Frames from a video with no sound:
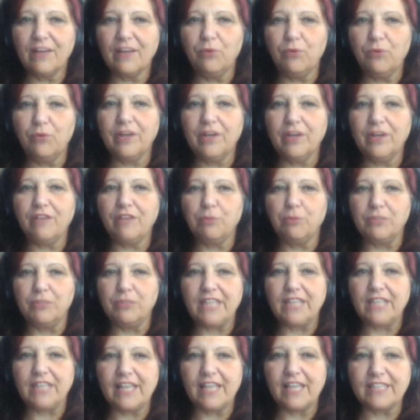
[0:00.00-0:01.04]
One of them was
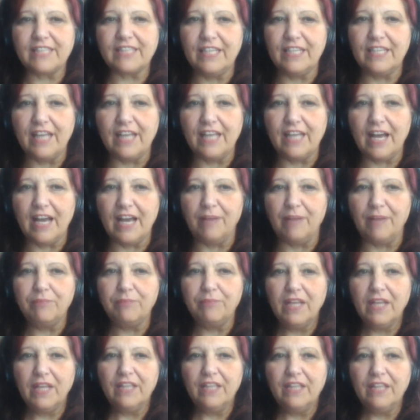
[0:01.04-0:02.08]
asking uh,
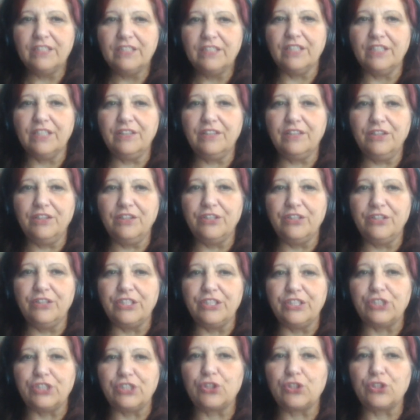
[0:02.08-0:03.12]
to you to
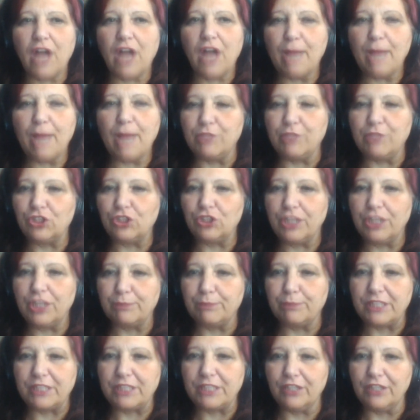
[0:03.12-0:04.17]
describe the ships
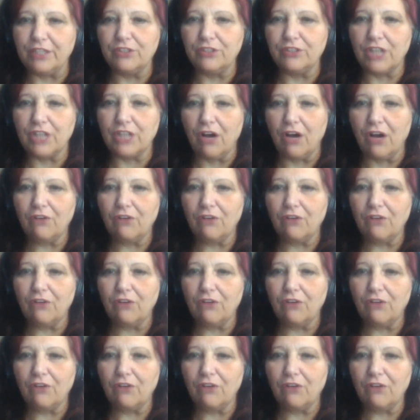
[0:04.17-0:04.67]
that you saw